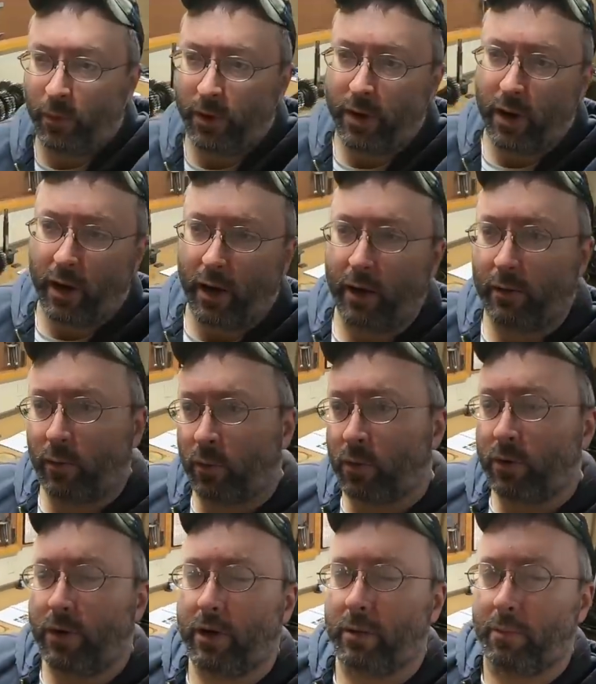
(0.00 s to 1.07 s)
We're not
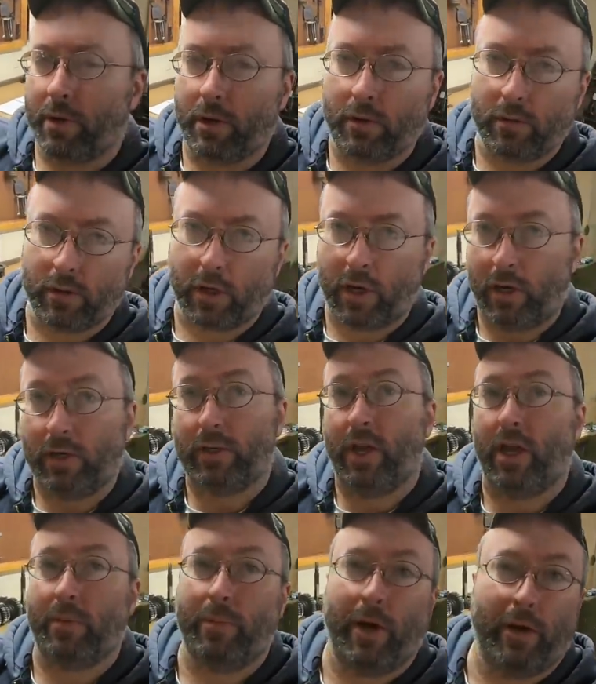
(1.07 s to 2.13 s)
worrying about
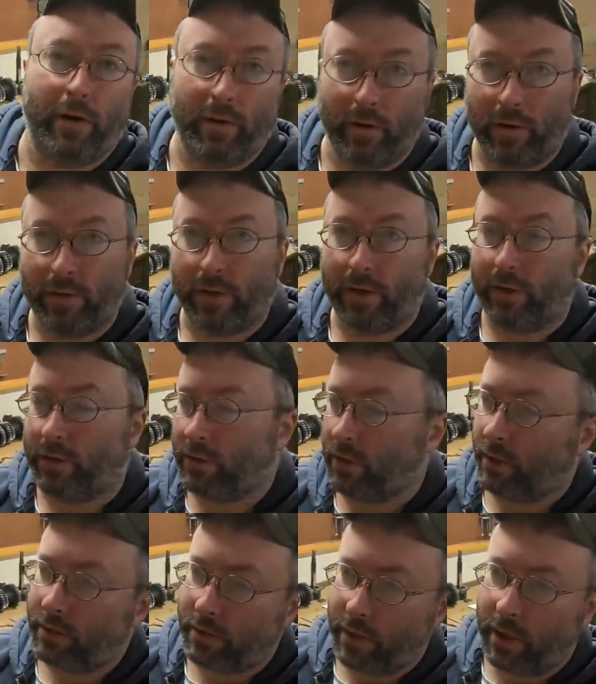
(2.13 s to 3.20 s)
contact pattern on the gear
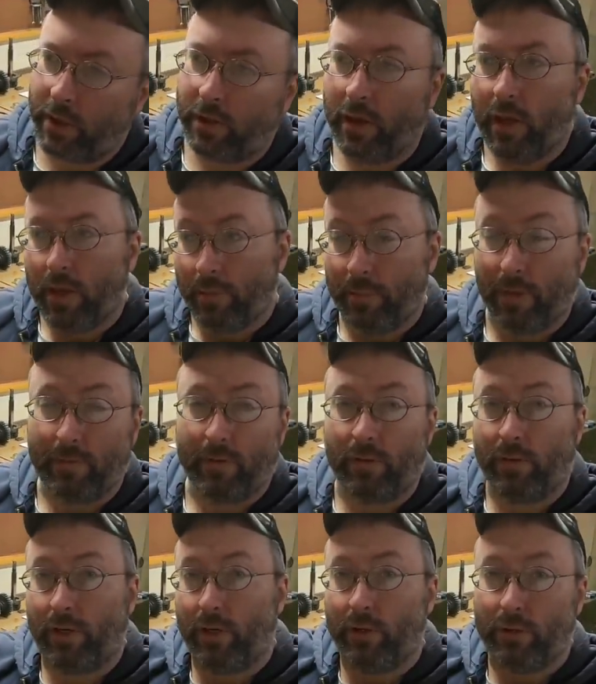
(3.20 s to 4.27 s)
sets yet,
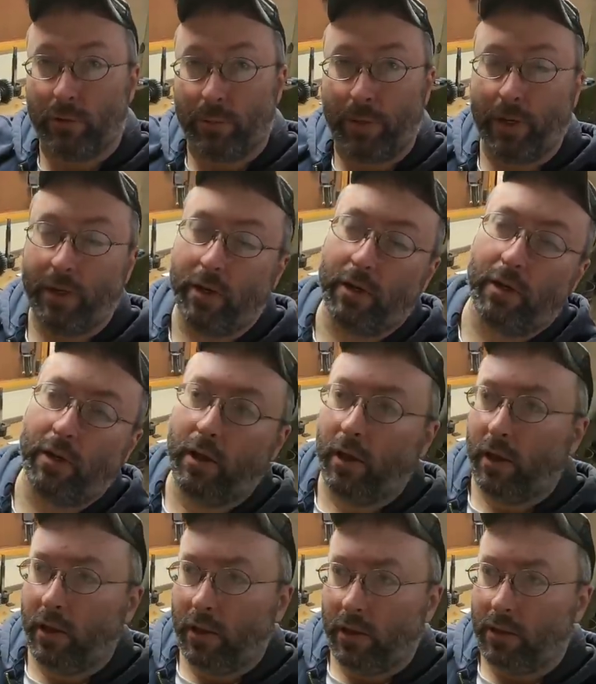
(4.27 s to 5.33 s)
bevel gear to pinion,
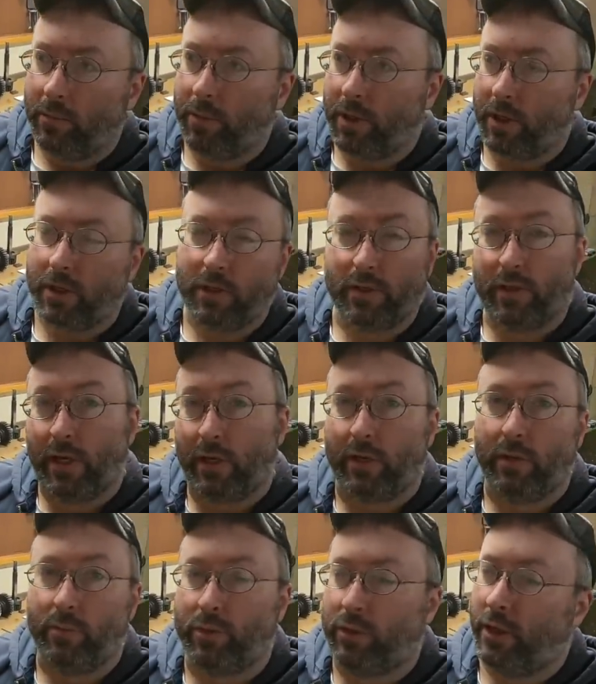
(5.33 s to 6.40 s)
because
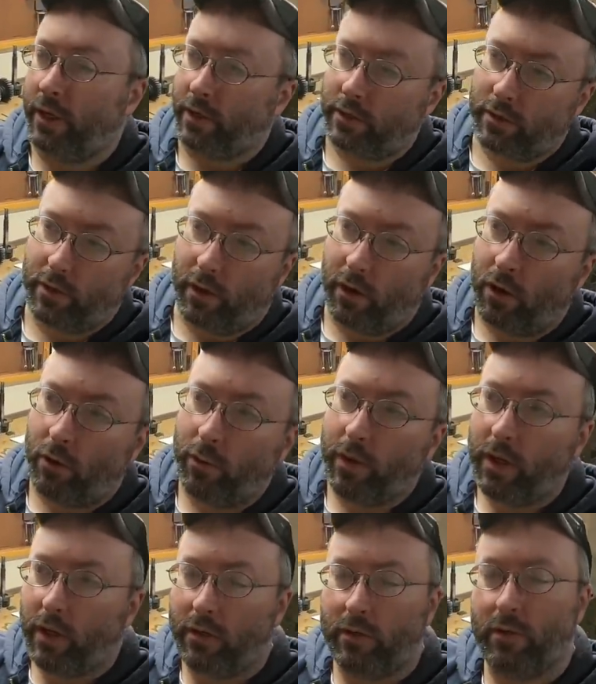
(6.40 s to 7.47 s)
that comes next. All
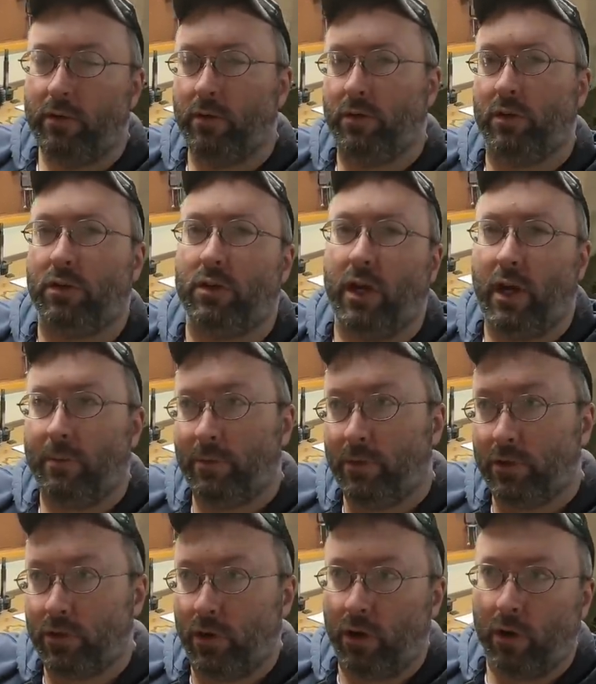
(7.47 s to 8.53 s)
we need to do is
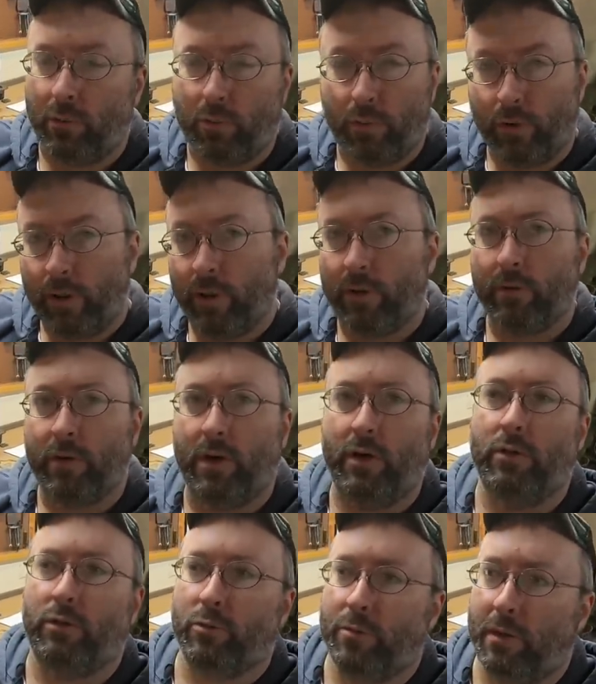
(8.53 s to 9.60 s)
establish our preload
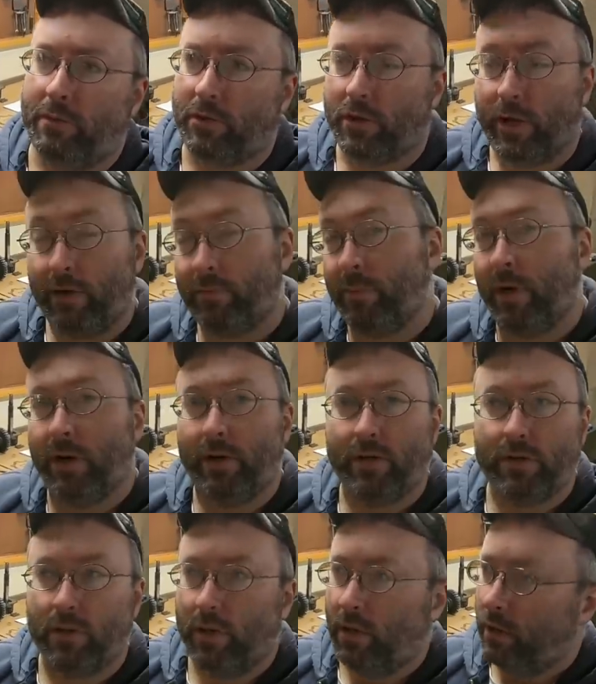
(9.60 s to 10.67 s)
on those bevel shaft
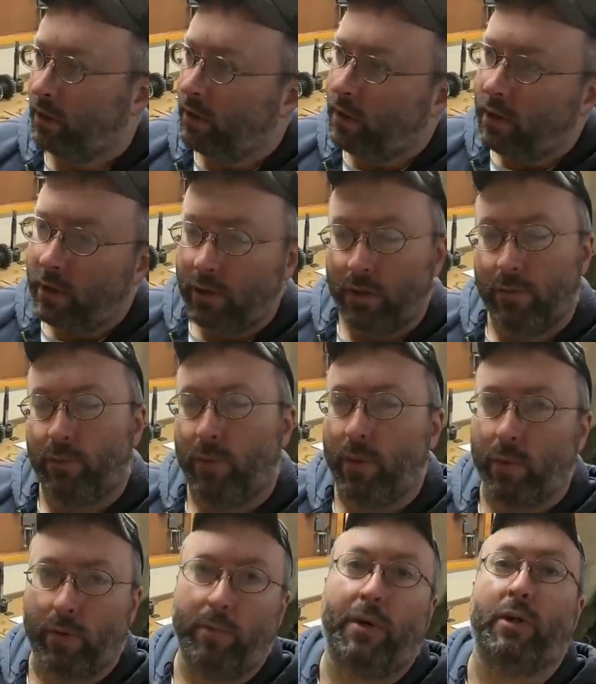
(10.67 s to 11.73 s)
bearings, we
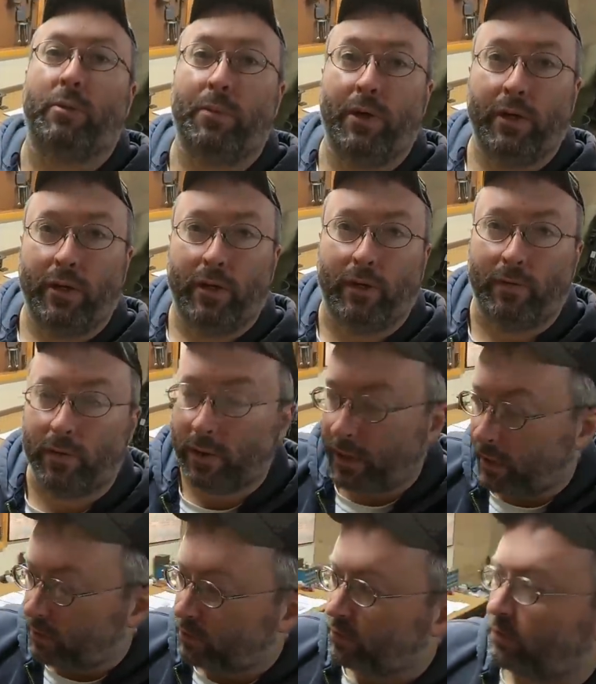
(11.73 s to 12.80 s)
worry about the pinion after that.